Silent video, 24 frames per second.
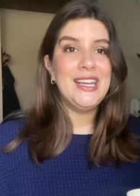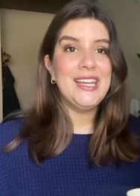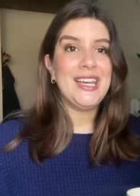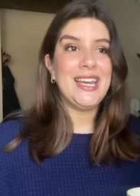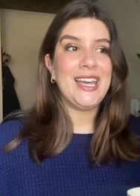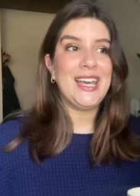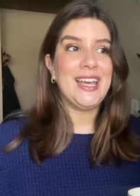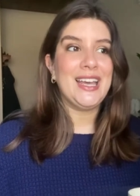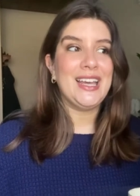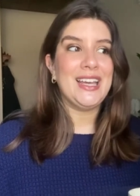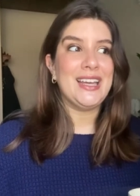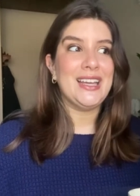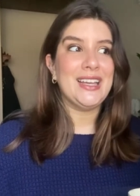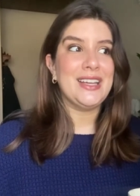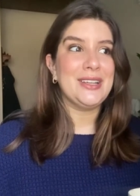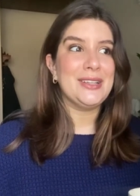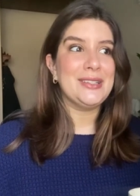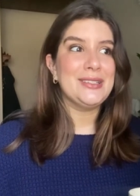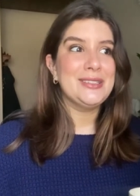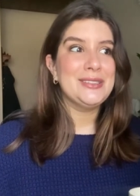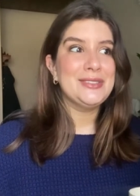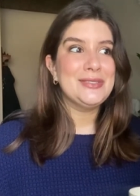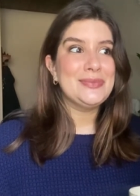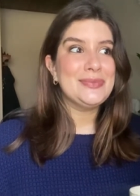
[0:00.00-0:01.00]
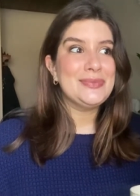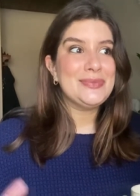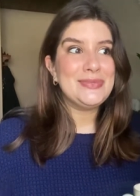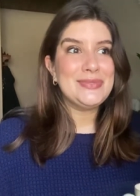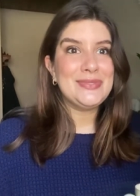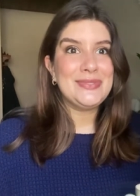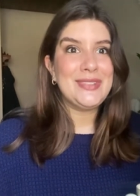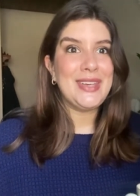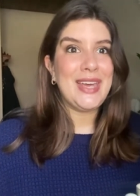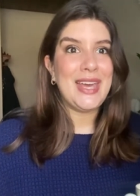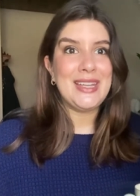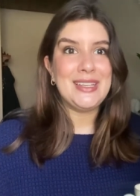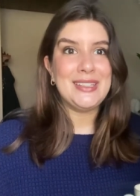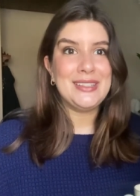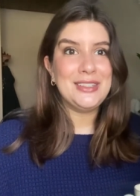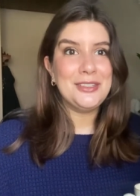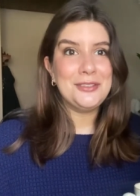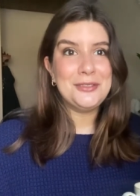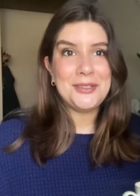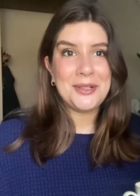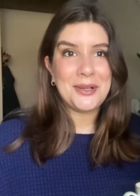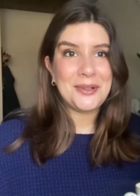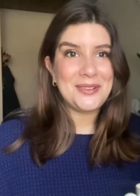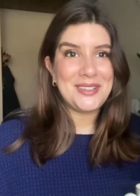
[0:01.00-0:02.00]
Uh, and you
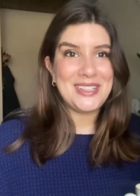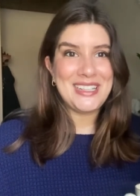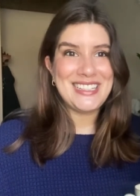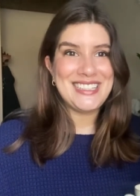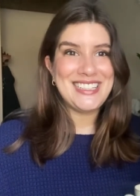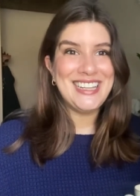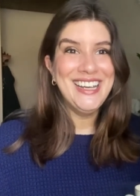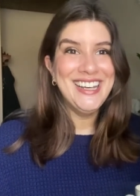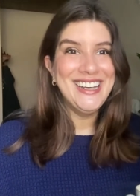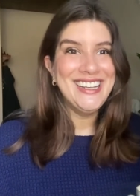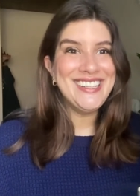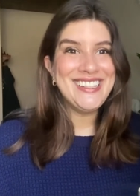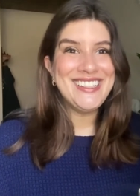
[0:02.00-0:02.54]
don't need to